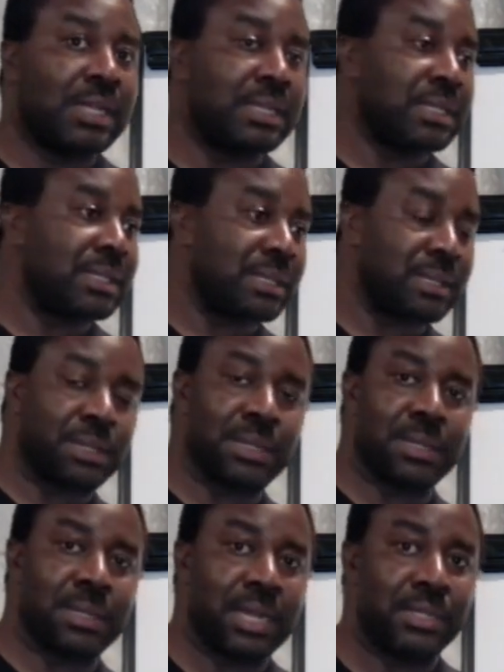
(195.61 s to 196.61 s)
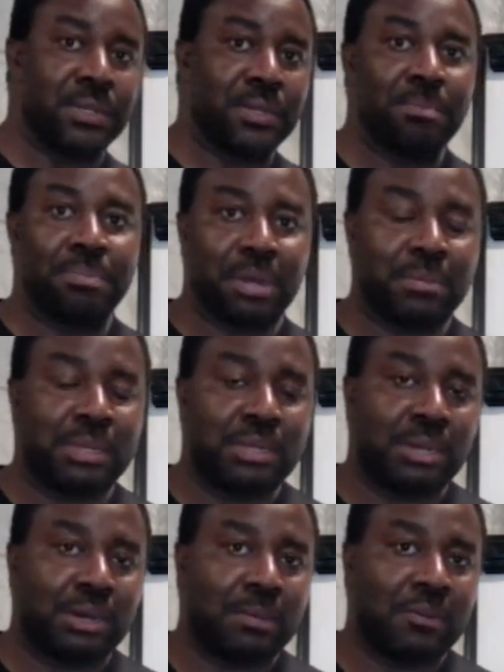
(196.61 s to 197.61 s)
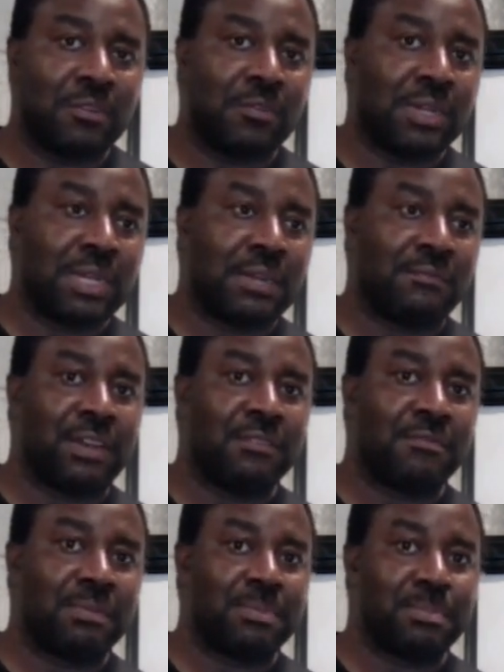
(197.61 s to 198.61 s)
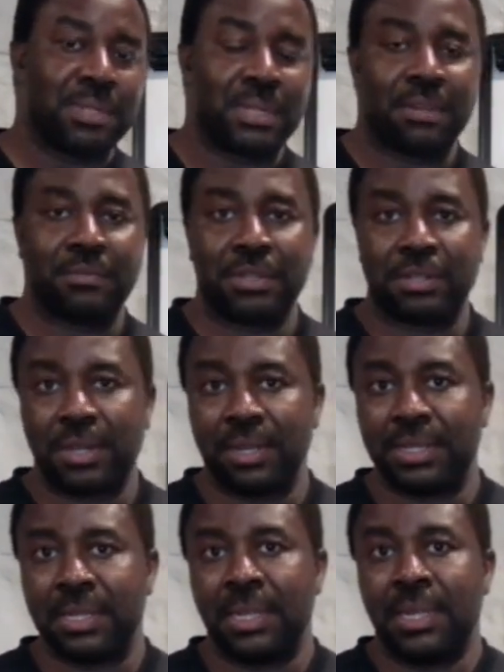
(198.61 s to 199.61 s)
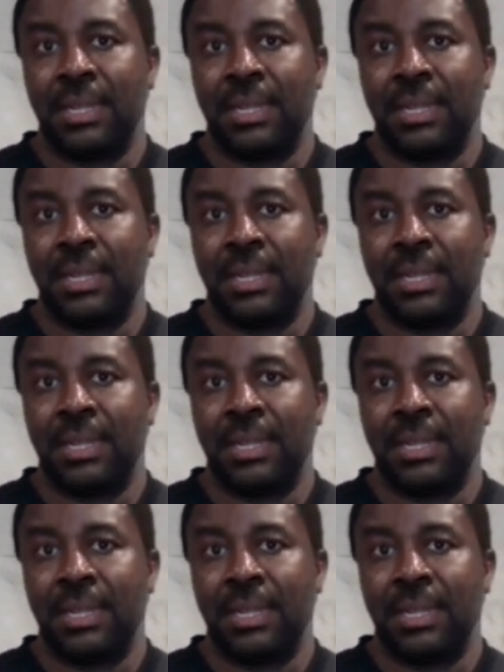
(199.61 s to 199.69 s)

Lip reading: And as you probably know, over 95% of the drugs